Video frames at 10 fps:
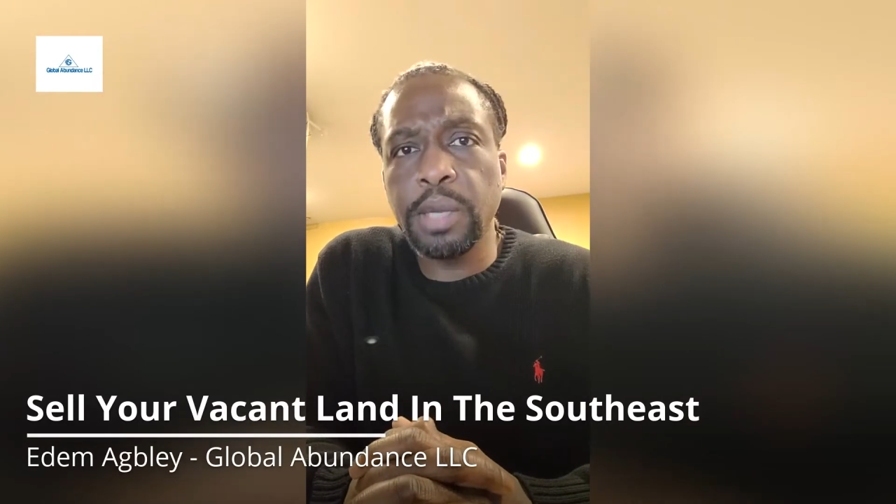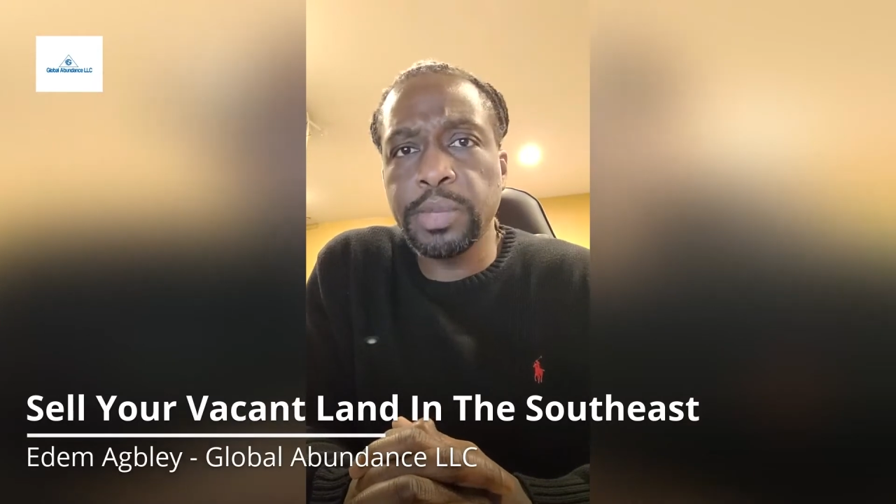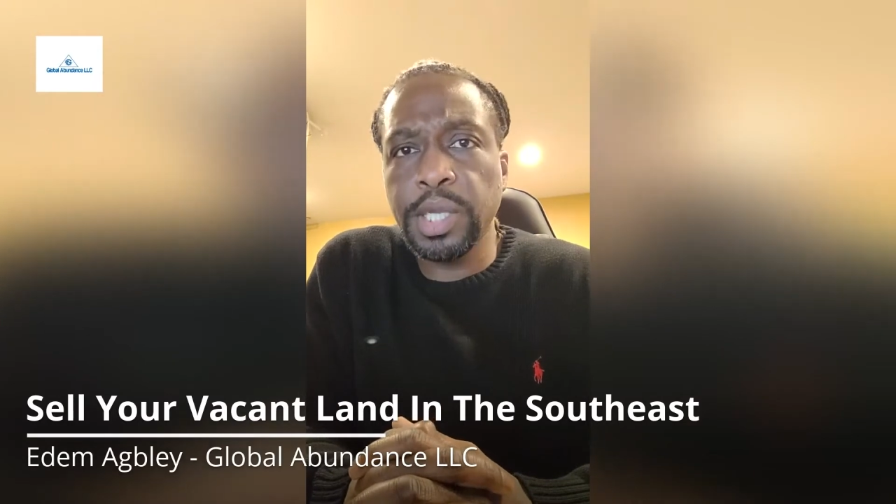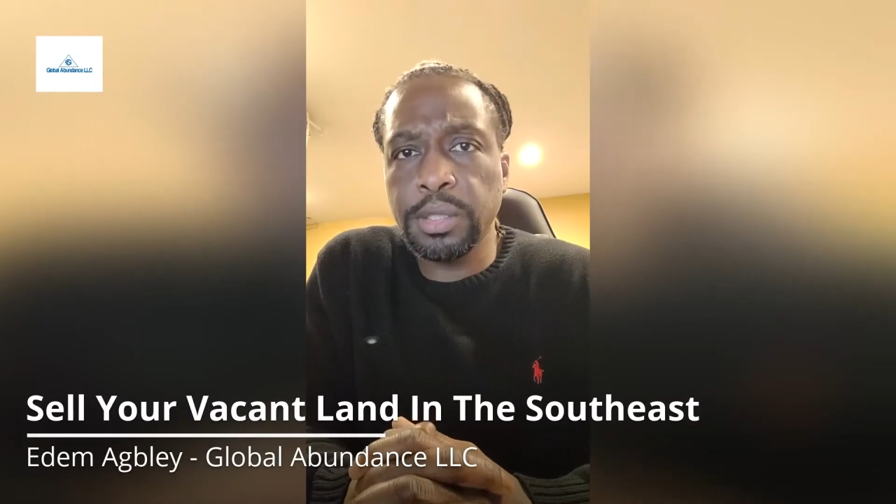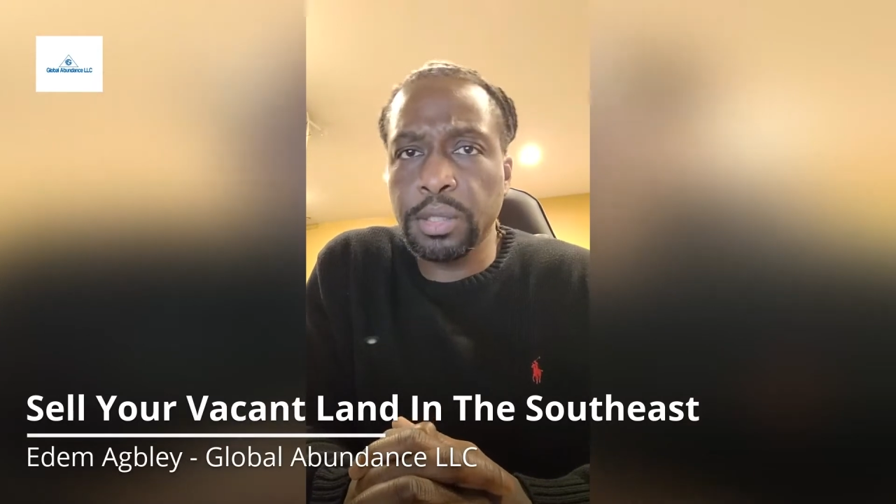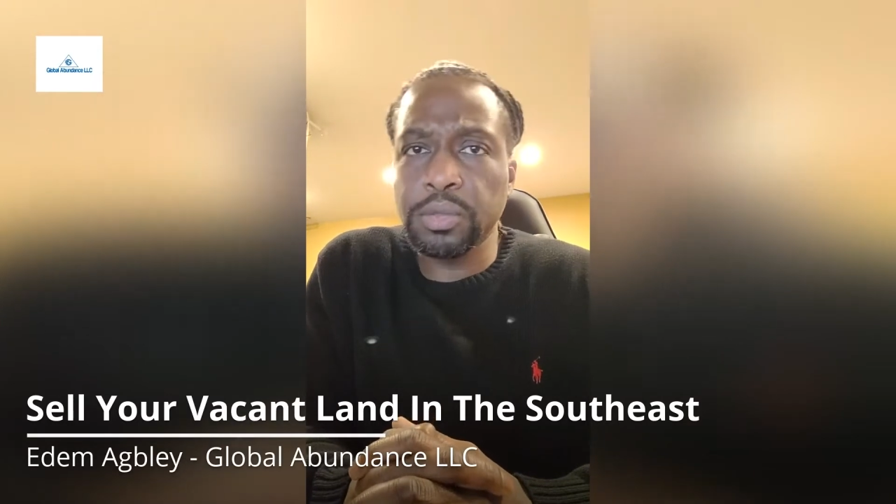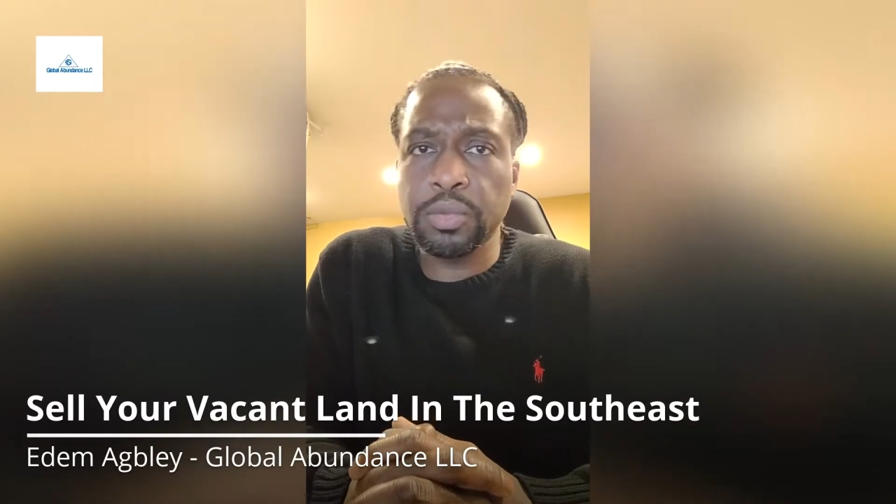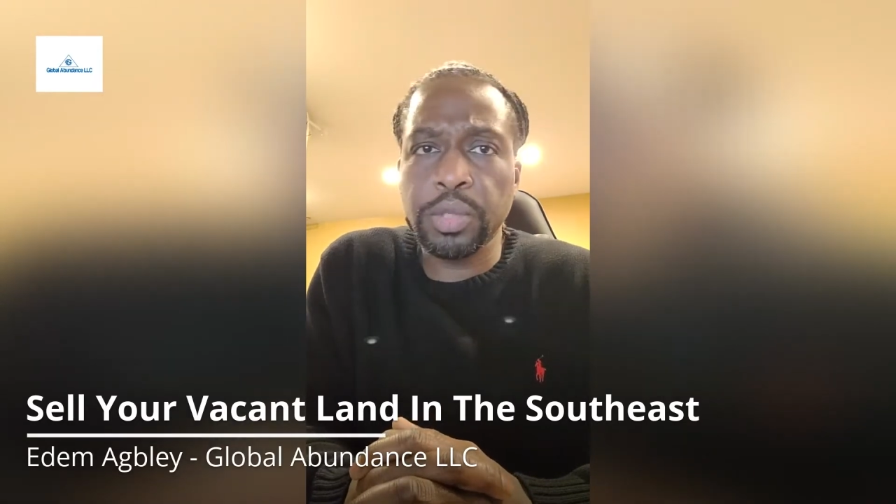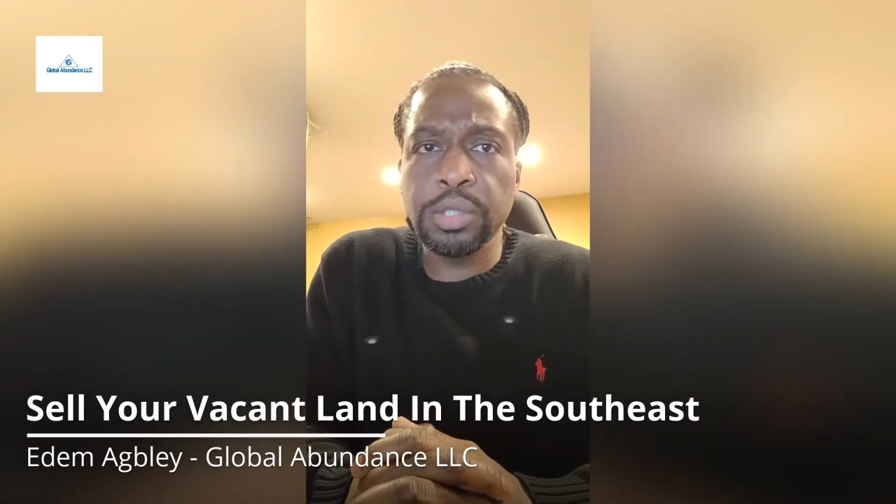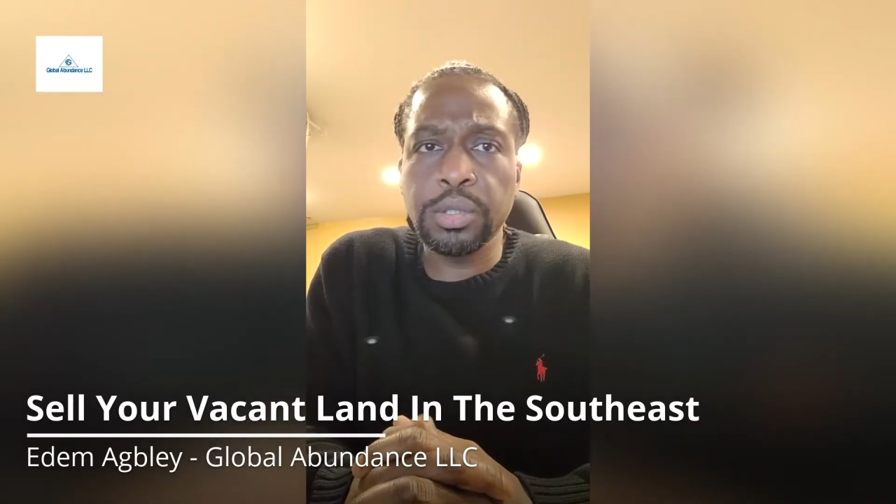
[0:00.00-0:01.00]
update those
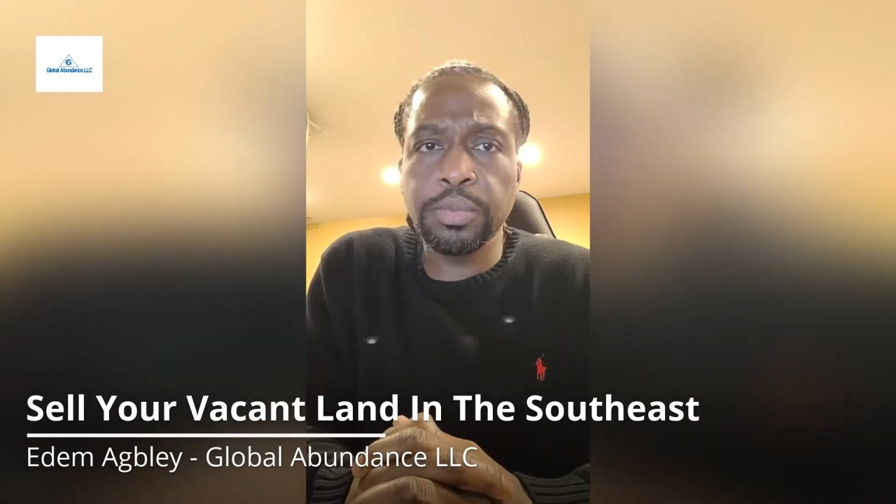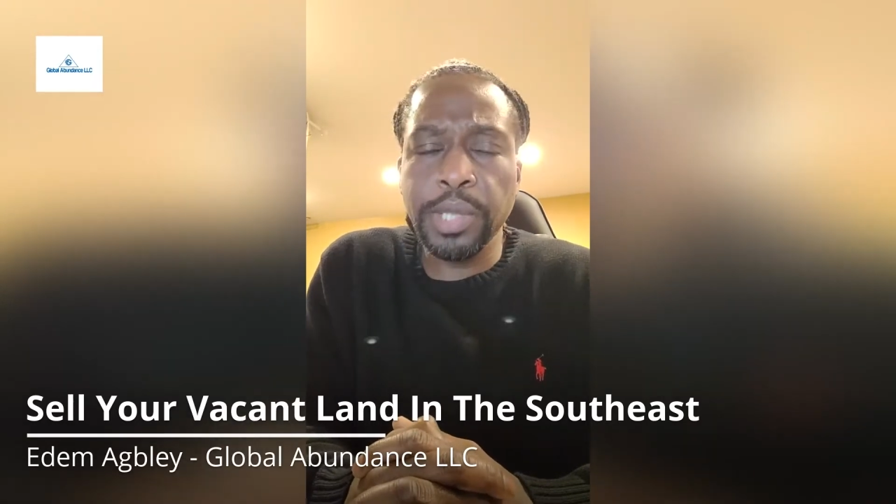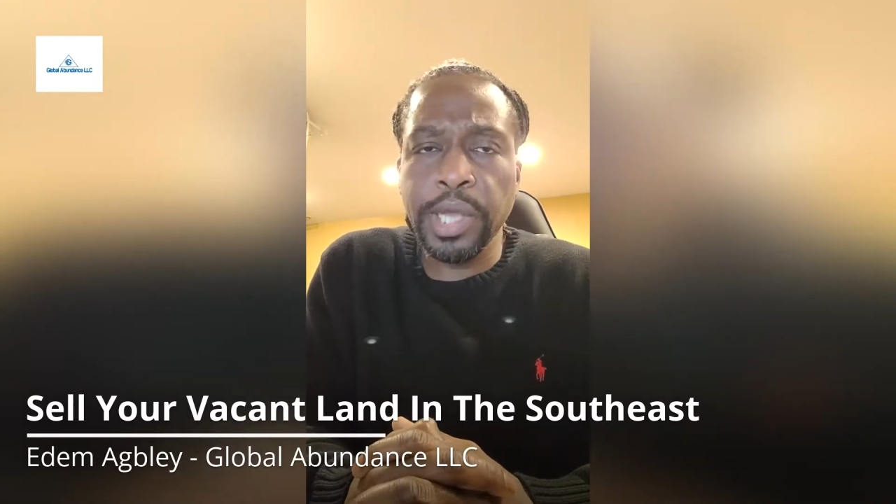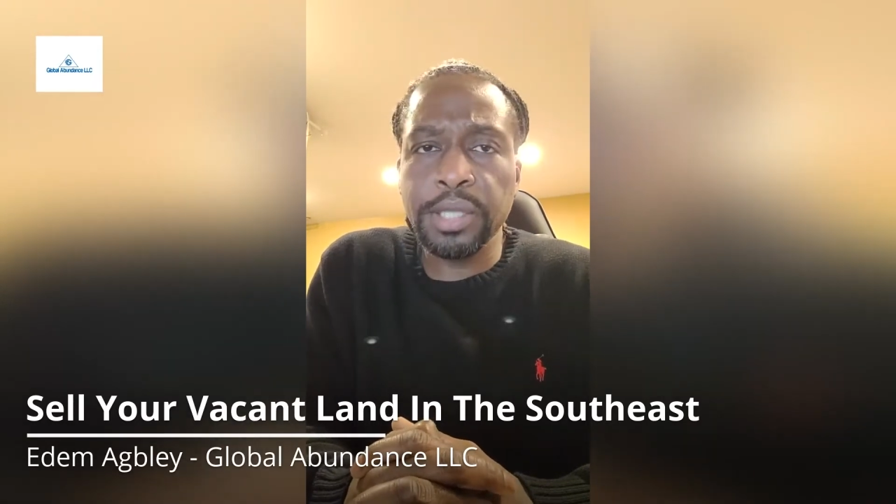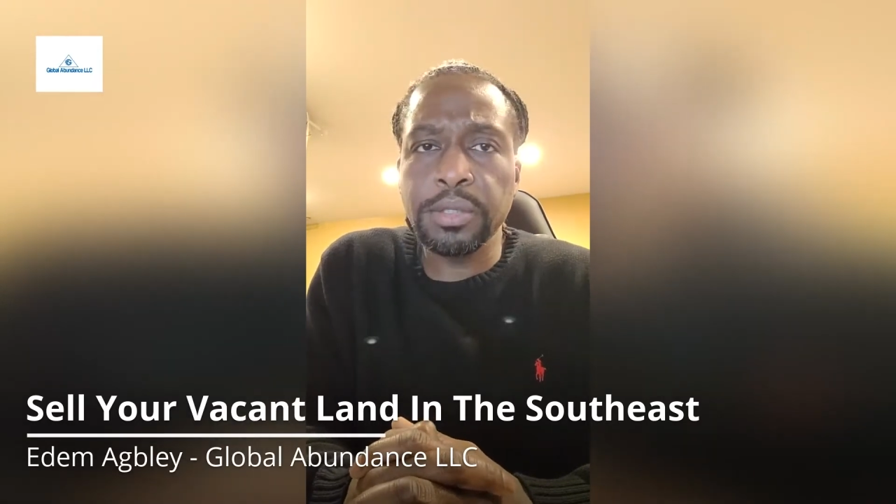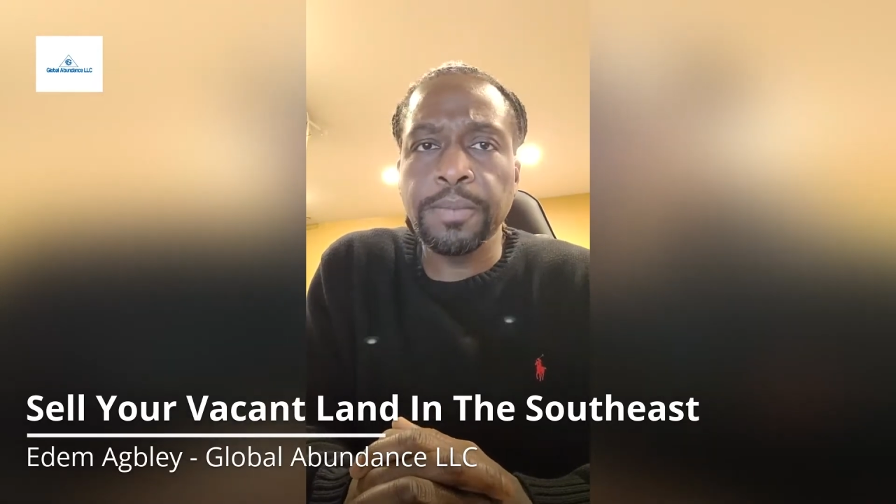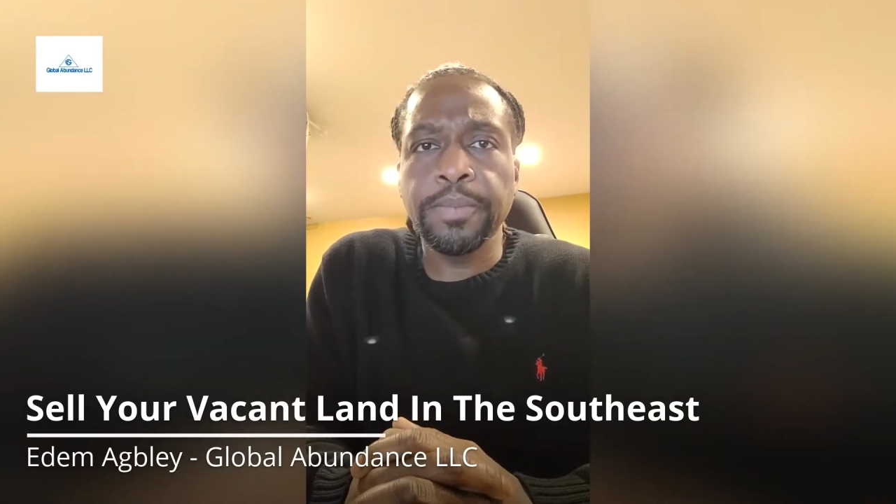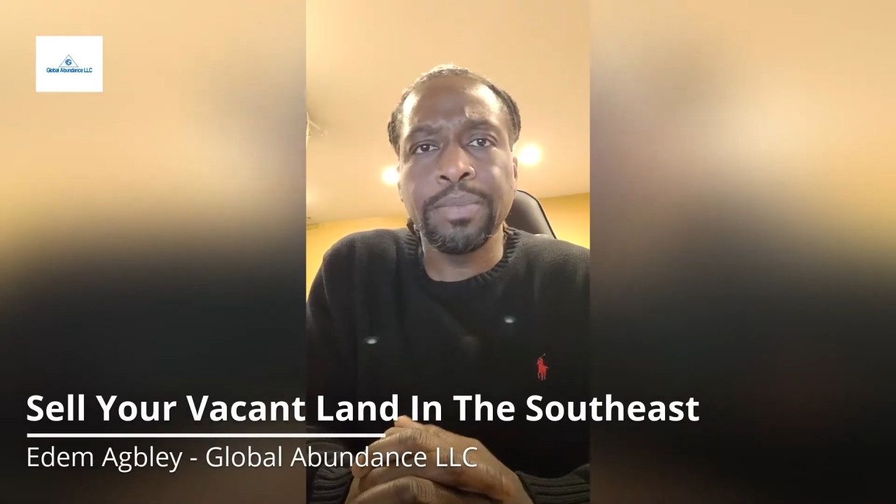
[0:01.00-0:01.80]
original plans.